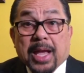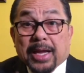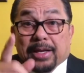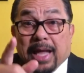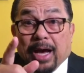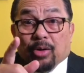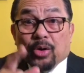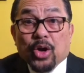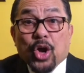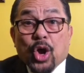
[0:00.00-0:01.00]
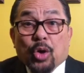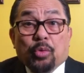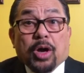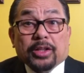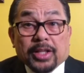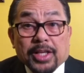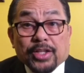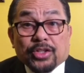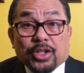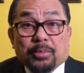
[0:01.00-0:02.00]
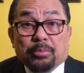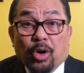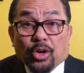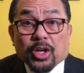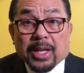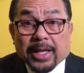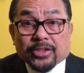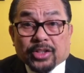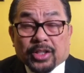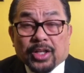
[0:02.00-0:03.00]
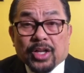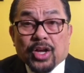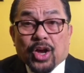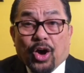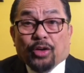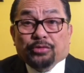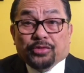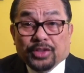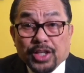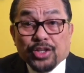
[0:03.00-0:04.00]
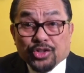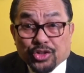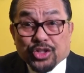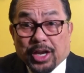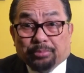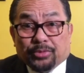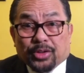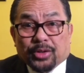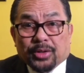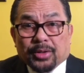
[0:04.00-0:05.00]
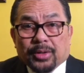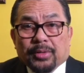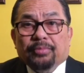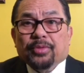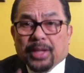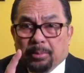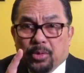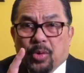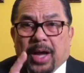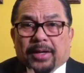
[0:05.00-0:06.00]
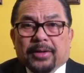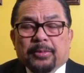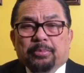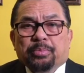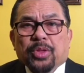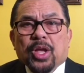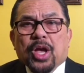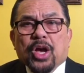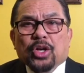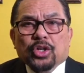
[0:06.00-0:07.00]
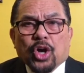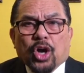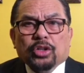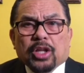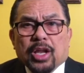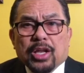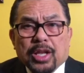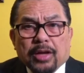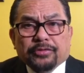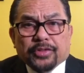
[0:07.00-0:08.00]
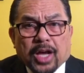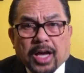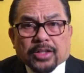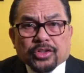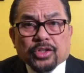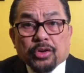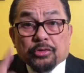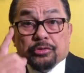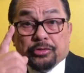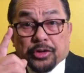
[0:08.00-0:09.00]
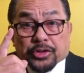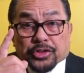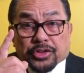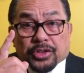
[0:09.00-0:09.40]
Now, what is the moral lesson of this chapter? Number one, God loved us first.